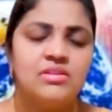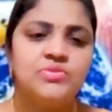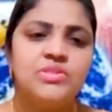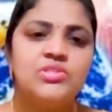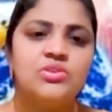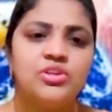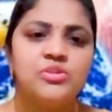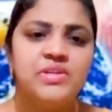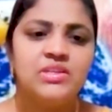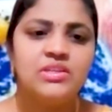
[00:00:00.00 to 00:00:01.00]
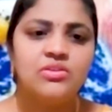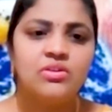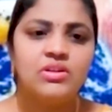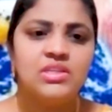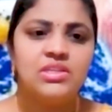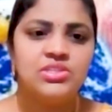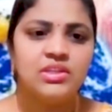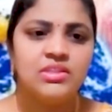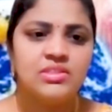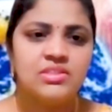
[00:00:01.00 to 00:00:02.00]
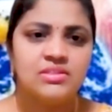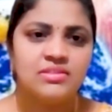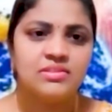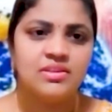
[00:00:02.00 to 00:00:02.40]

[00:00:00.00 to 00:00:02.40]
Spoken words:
She was documenting all teachings,